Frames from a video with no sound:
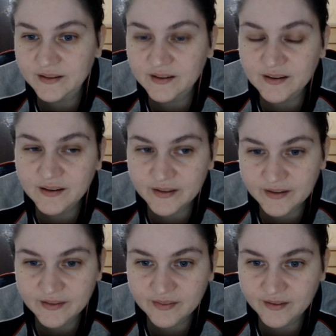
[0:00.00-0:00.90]

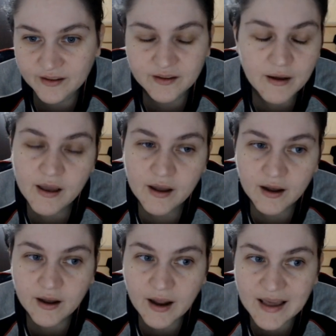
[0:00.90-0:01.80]
icky thing.
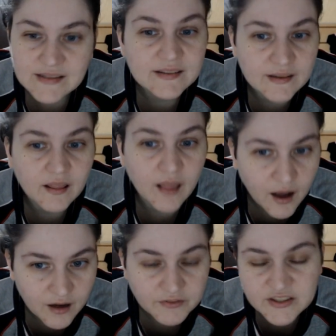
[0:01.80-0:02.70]
I see a
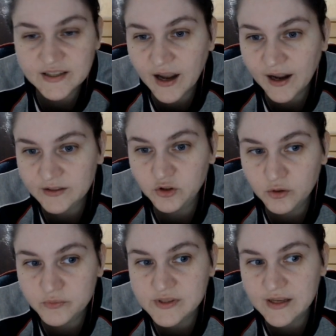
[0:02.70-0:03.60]
lot of TI
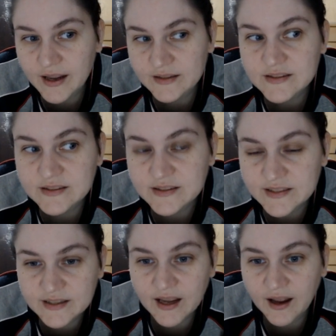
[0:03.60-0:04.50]
doms and
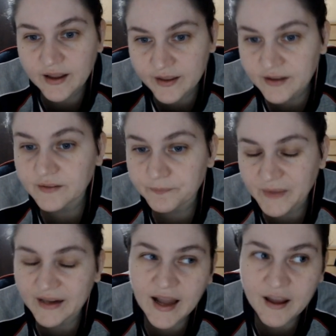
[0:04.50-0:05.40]
TI
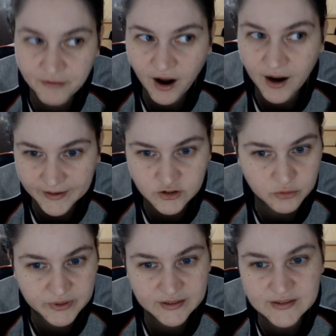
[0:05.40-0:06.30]
and FI
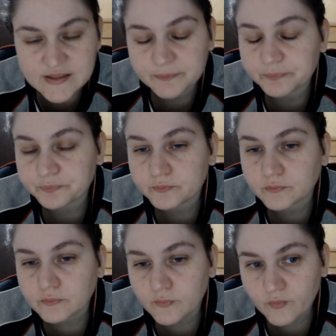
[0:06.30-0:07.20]
dominants
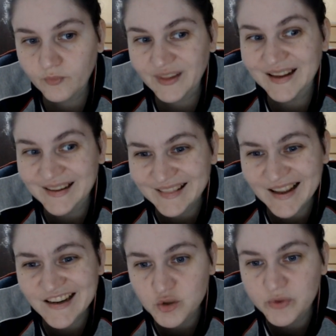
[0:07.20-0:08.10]

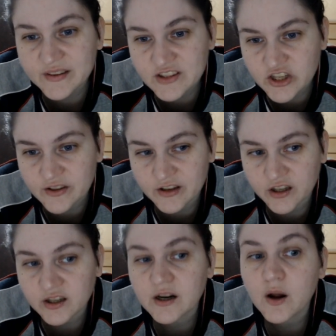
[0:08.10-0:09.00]
clash with each
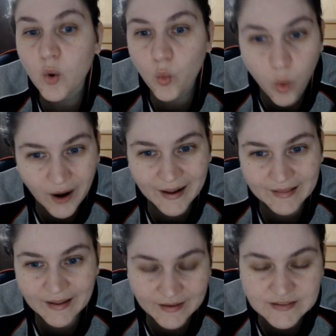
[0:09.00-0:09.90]
other while
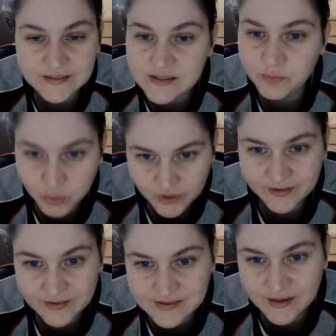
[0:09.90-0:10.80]
actually supporting the
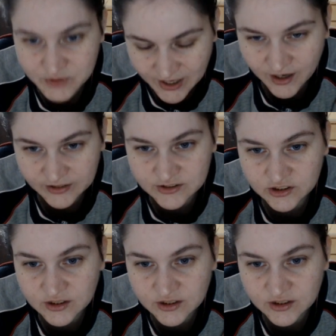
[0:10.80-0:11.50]
same character.